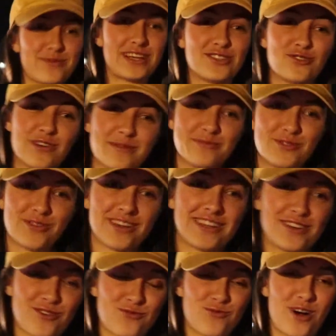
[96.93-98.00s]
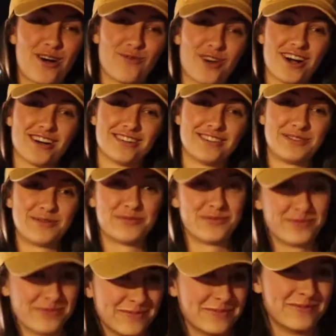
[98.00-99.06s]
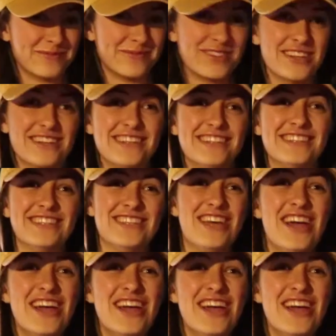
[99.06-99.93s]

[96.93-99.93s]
of my trip so I can go to Wawa. Yeah?